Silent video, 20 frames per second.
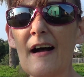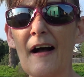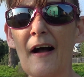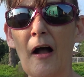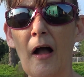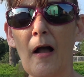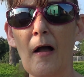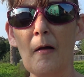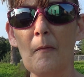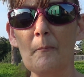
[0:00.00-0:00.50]

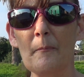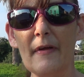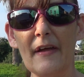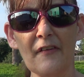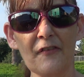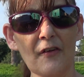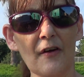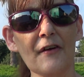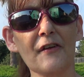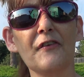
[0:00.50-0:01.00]
Um,
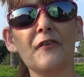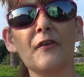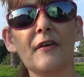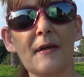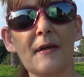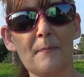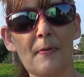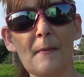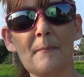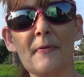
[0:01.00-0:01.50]
as long as you
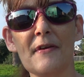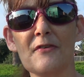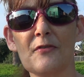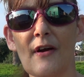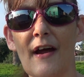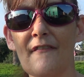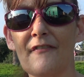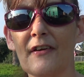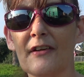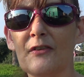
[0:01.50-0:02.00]
pumping
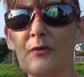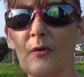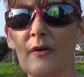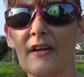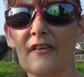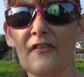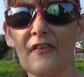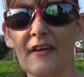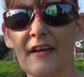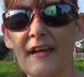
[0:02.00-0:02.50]
traffic to it,
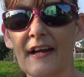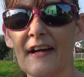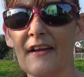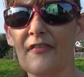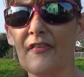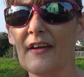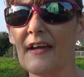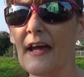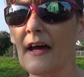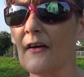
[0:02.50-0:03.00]
it's like
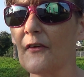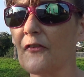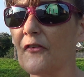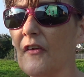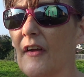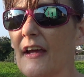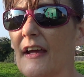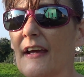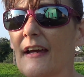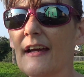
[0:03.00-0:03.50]
anything
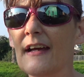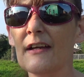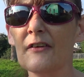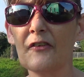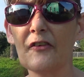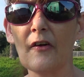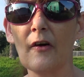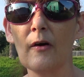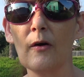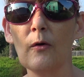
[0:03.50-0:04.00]
else.
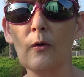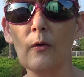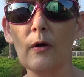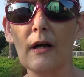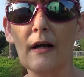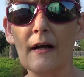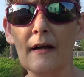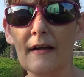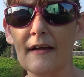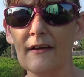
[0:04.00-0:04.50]
And so,
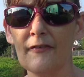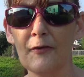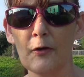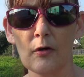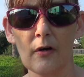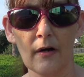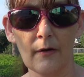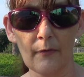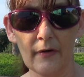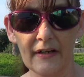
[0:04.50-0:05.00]
uh, if
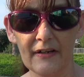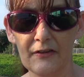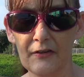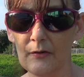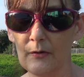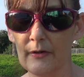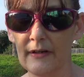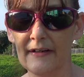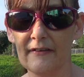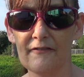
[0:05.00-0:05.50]
you're already
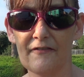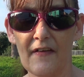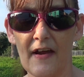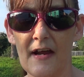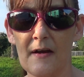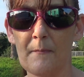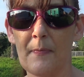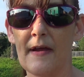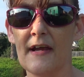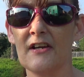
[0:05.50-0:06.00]
doing
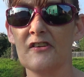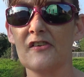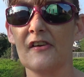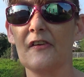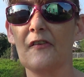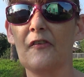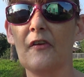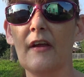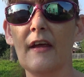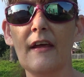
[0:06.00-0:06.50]
fan
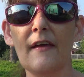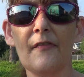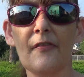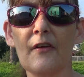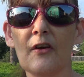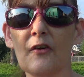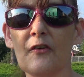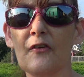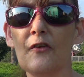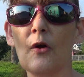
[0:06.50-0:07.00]
pages,
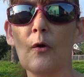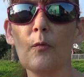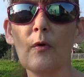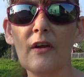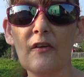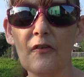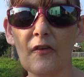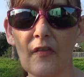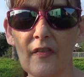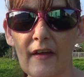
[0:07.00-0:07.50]
there's no
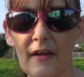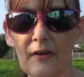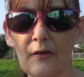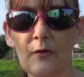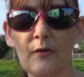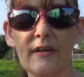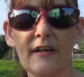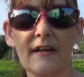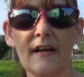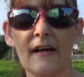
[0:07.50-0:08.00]
reason that
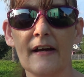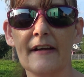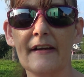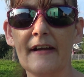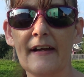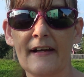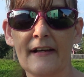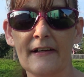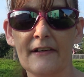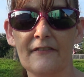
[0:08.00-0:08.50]
you cannot
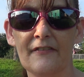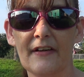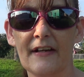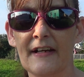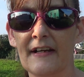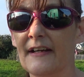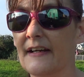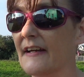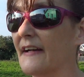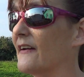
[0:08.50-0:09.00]
have
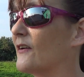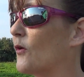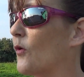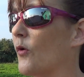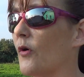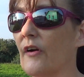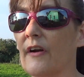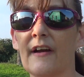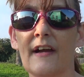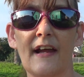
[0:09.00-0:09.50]
a
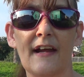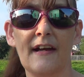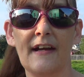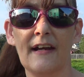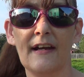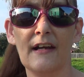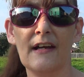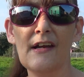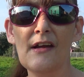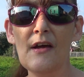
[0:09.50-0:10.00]

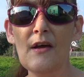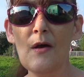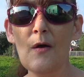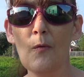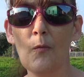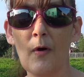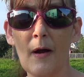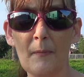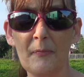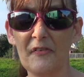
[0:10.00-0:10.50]
coordinating
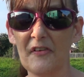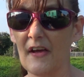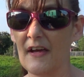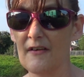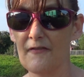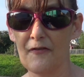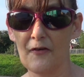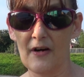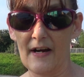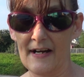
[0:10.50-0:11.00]

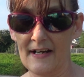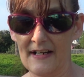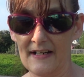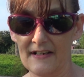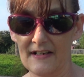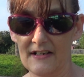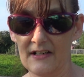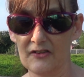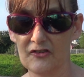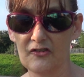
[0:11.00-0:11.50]
website for any
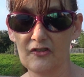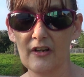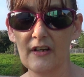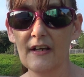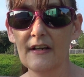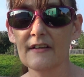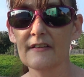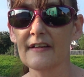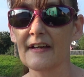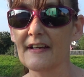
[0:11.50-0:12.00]
niche.
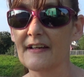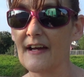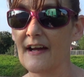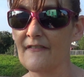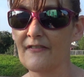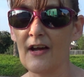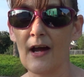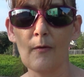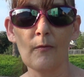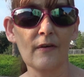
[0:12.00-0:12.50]
Like,
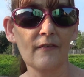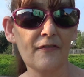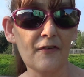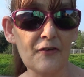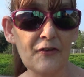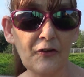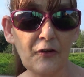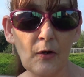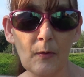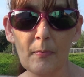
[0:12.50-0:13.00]
I've got one
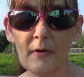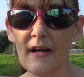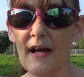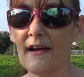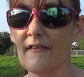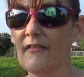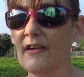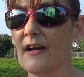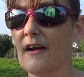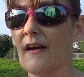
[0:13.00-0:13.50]
for scuba
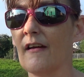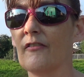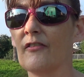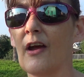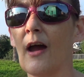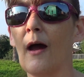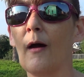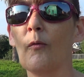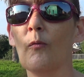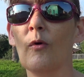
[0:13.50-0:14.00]
diving, I've
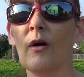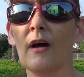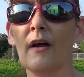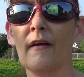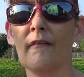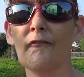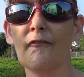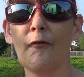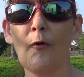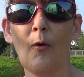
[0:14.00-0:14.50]
got
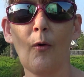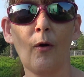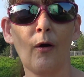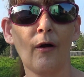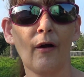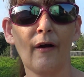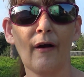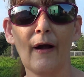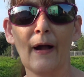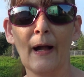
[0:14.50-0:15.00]
one
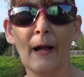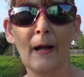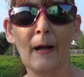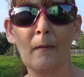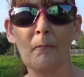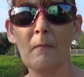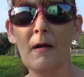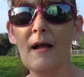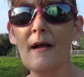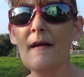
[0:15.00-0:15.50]
for
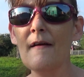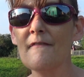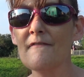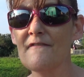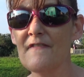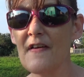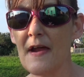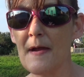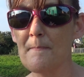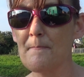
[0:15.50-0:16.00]
um,
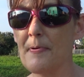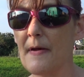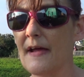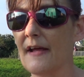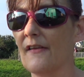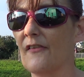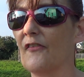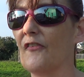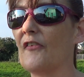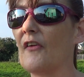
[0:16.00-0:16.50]
vape
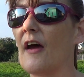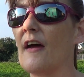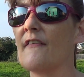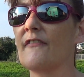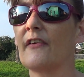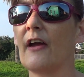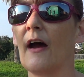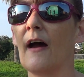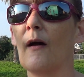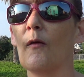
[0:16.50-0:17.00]
pens,
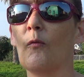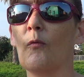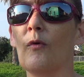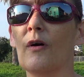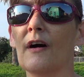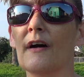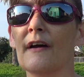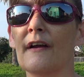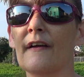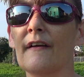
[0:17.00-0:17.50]
I've got
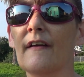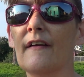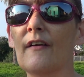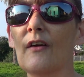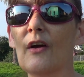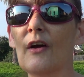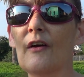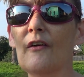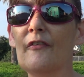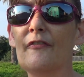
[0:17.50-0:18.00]
one
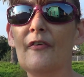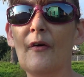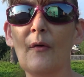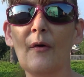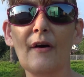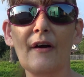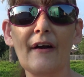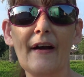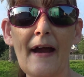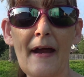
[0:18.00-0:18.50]

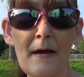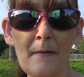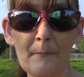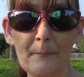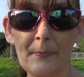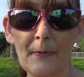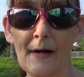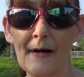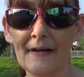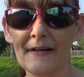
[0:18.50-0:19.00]
for
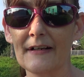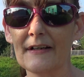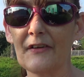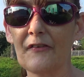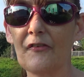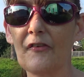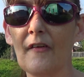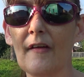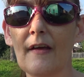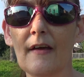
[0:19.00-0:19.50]
hemp
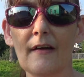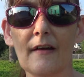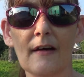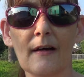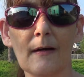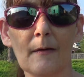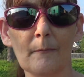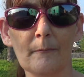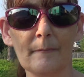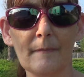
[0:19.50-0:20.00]
products,
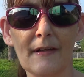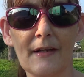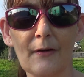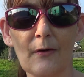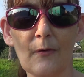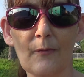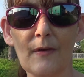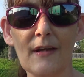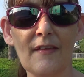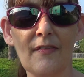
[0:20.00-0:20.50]
um, you
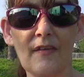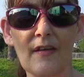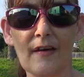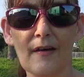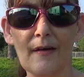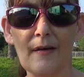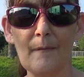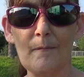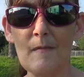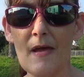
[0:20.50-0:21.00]
know, in
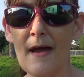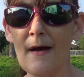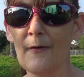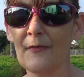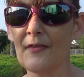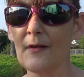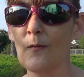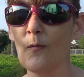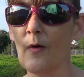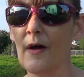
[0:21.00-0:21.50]
the
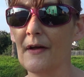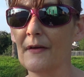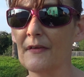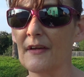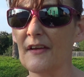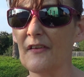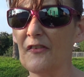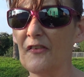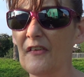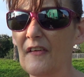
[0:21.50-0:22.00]
health and
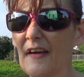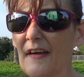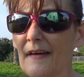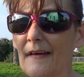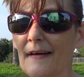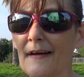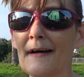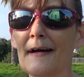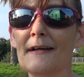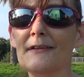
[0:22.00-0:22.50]
wellness.
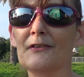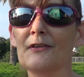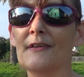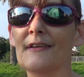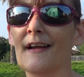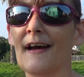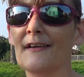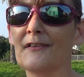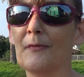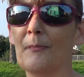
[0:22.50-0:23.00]
Uh,
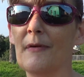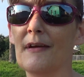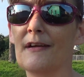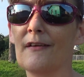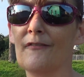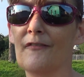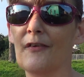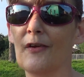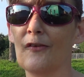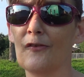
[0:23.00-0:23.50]
not to be
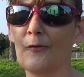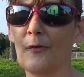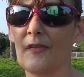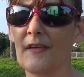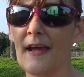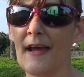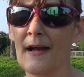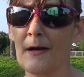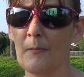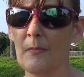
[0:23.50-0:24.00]
confused
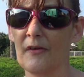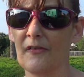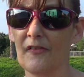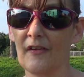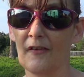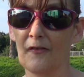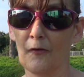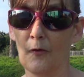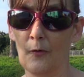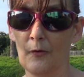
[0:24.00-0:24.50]
with cannabis,
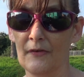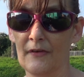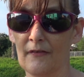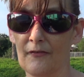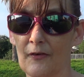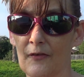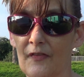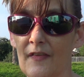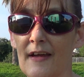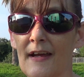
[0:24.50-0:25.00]
that's a whole
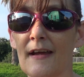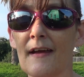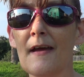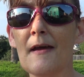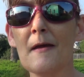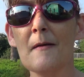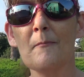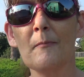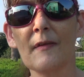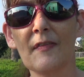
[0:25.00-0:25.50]
different thing.
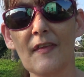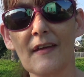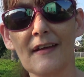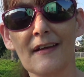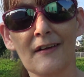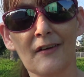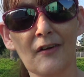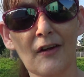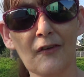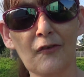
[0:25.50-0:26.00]
But
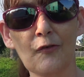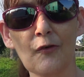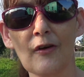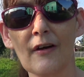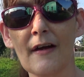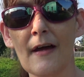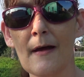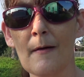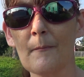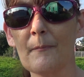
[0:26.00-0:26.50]
the
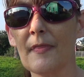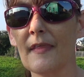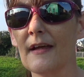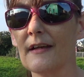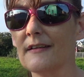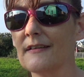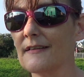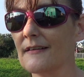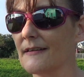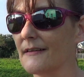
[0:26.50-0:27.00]
industrial hemp
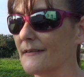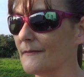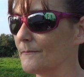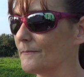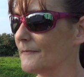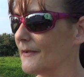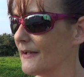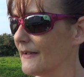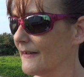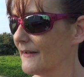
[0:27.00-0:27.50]
that
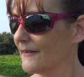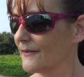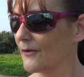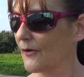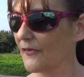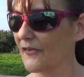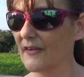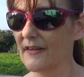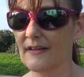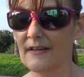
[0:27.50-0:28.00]
um,
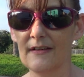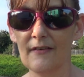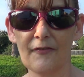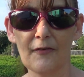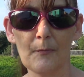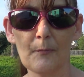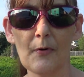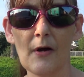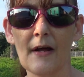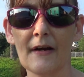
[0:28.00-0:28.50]
goes into
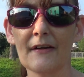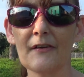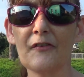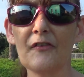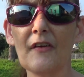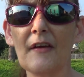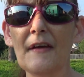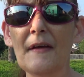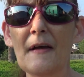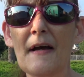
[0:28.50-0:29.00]
different products.